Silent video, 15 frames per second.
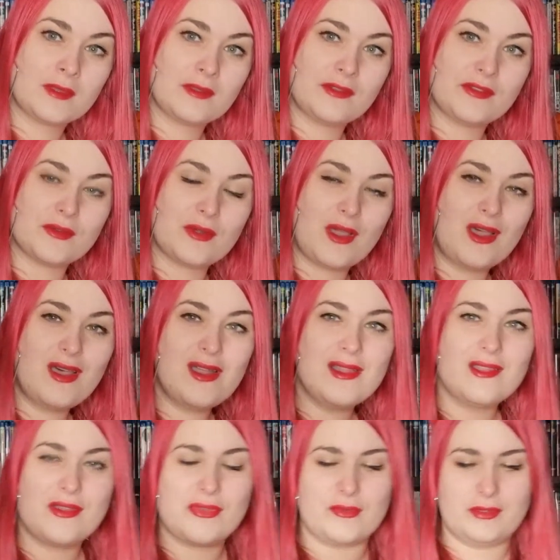So
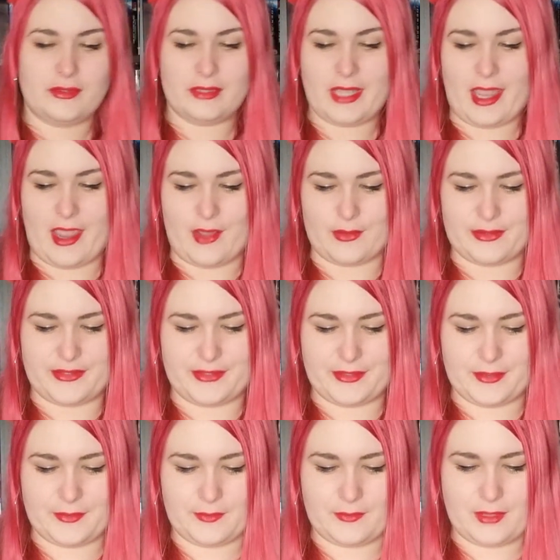All Through the House.
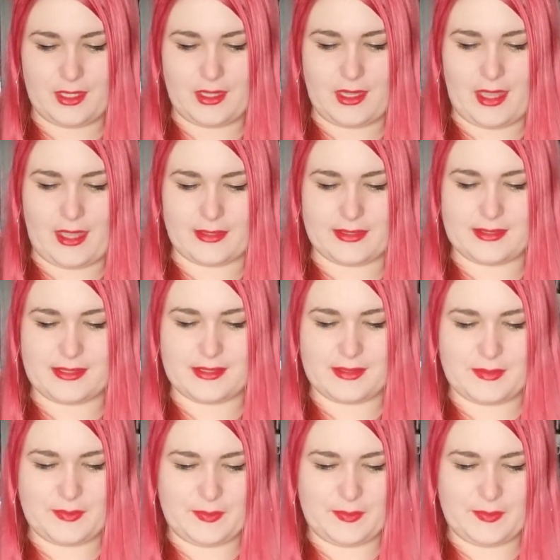Yes.